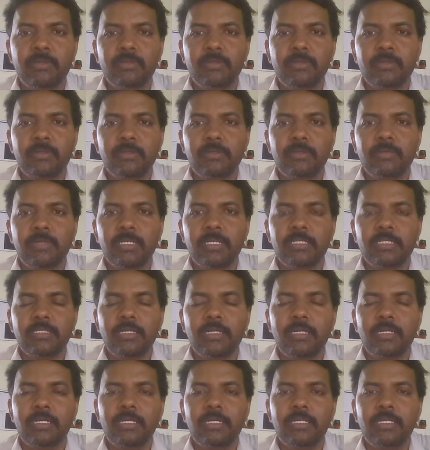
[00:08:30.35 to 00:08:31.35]
One
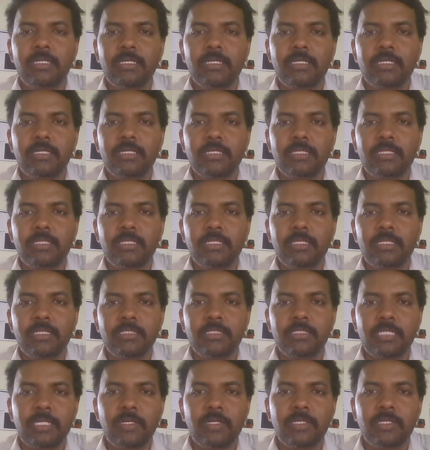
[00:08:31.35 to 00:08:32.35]
is already
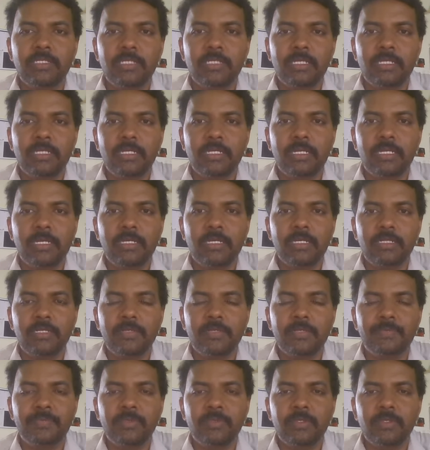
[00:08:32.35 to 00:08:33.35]
circuit is all drawn.